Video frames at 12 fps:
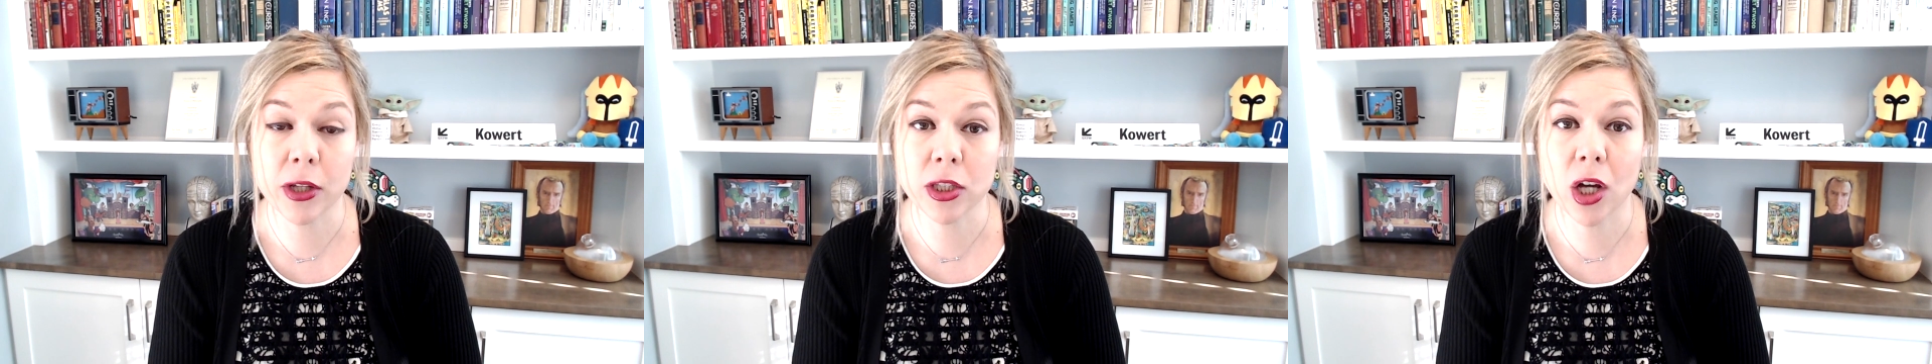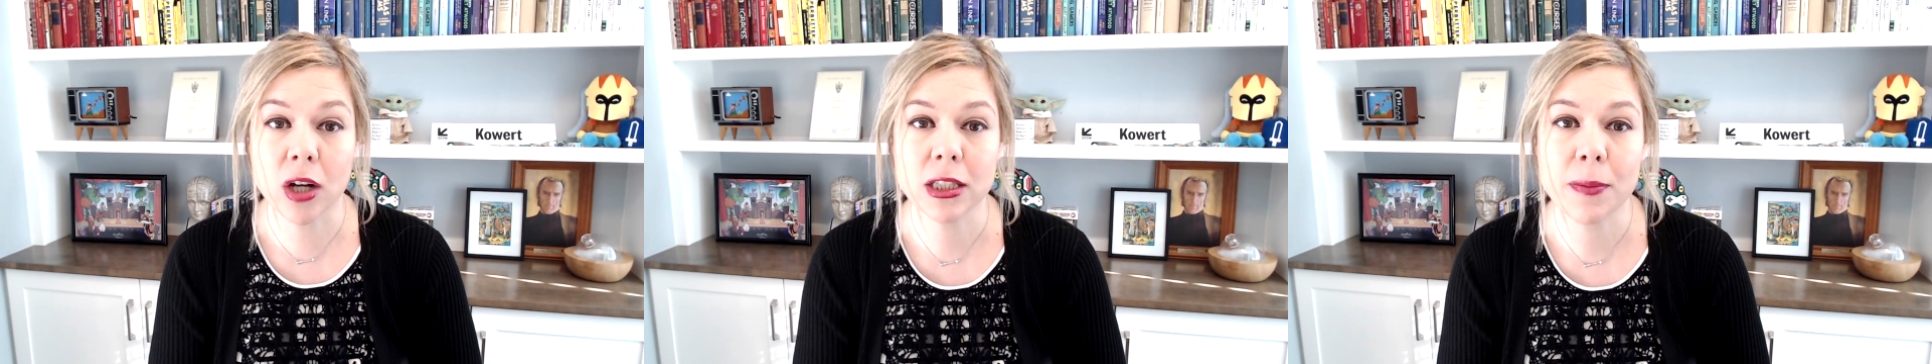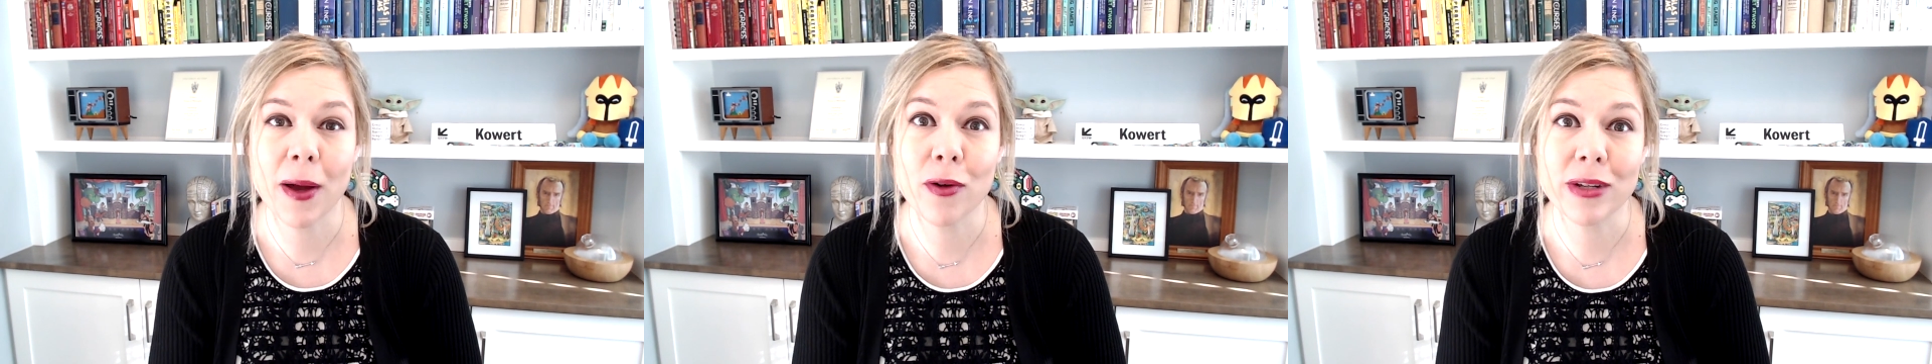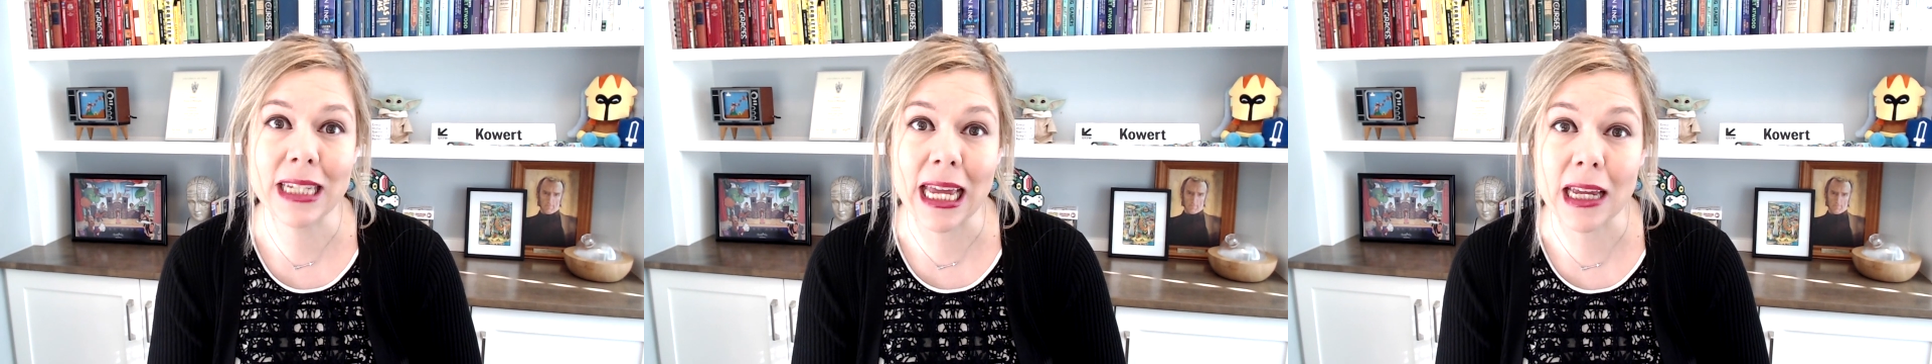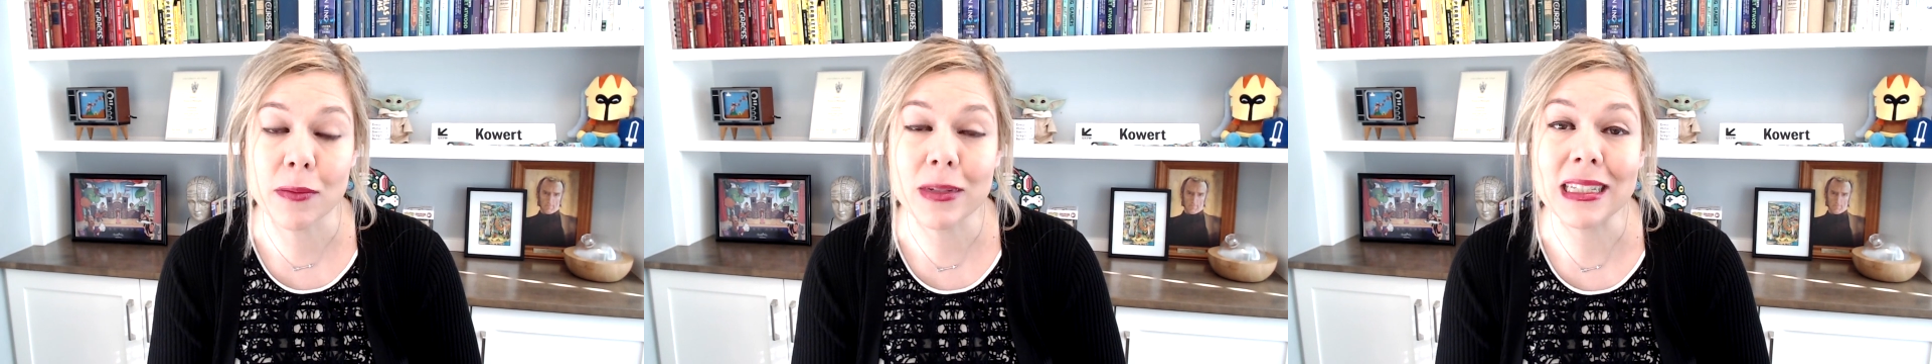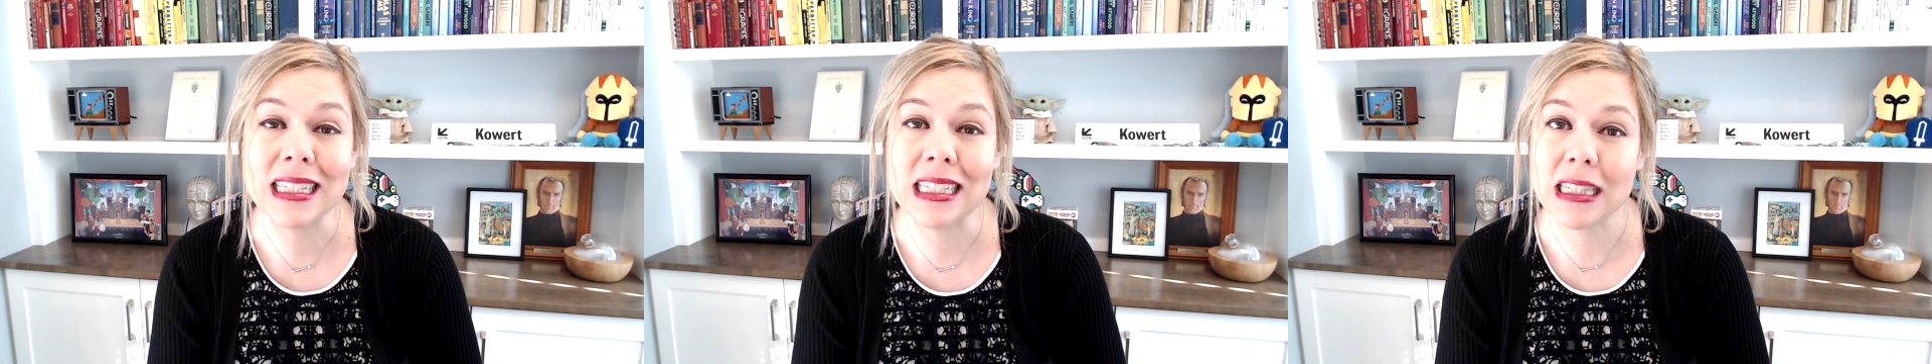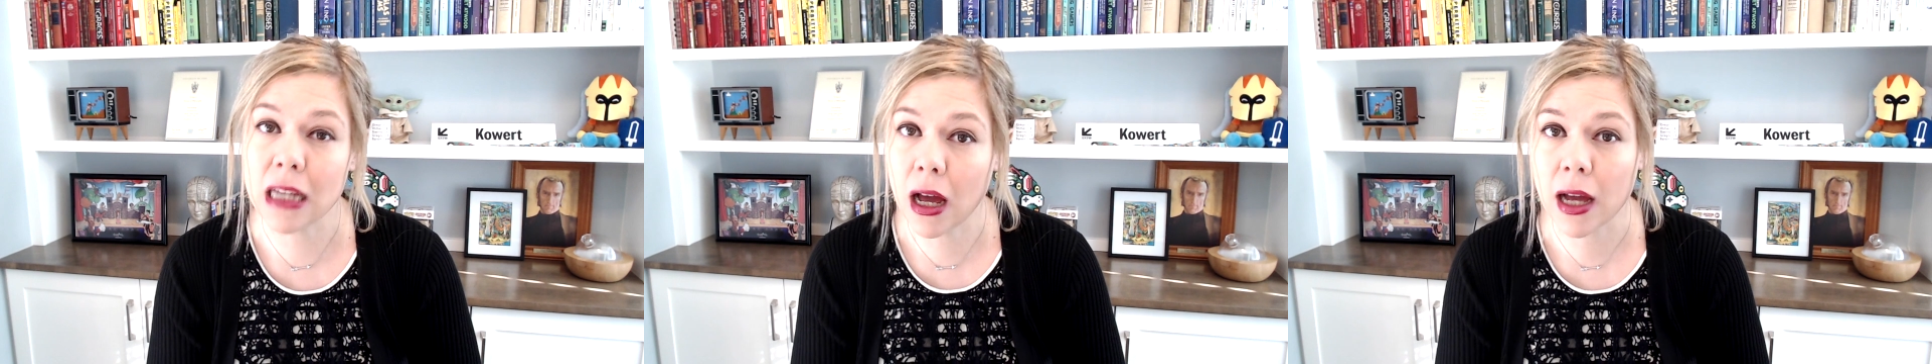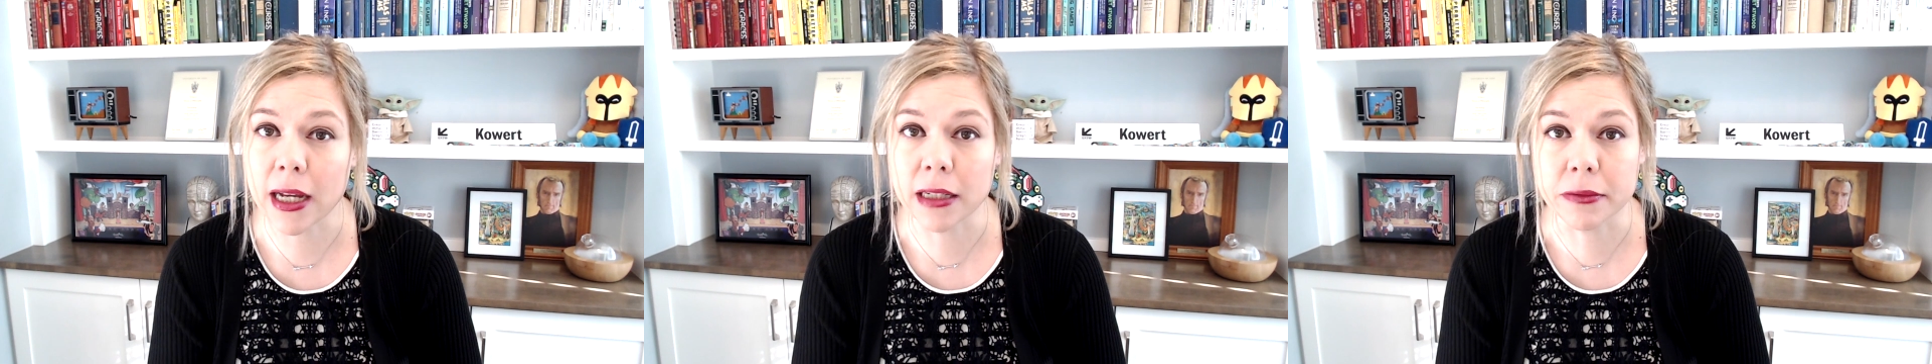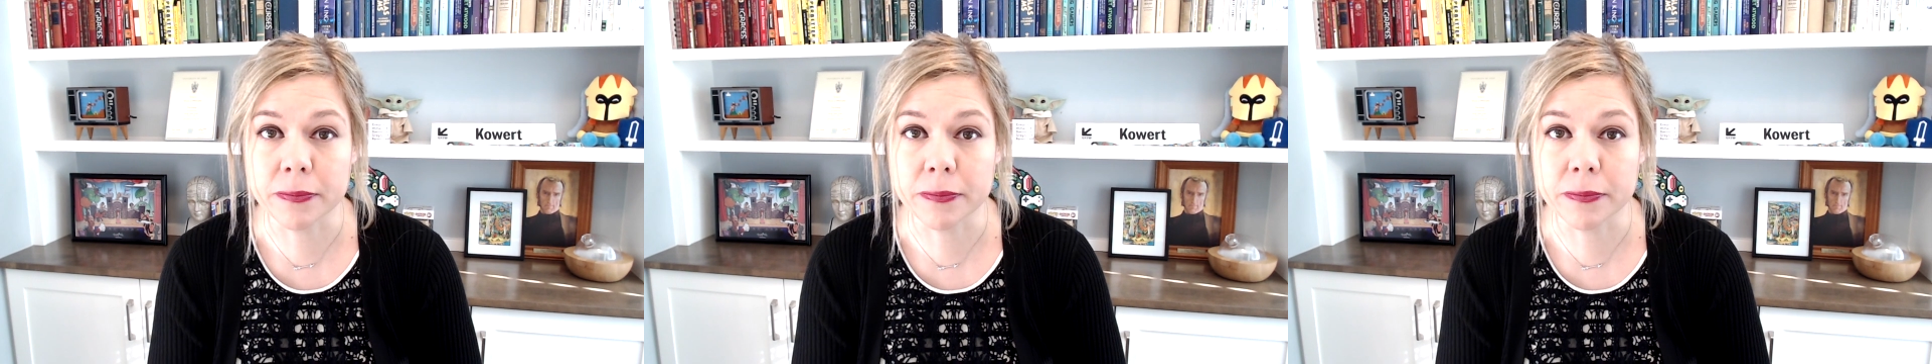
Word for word: that talks about game design.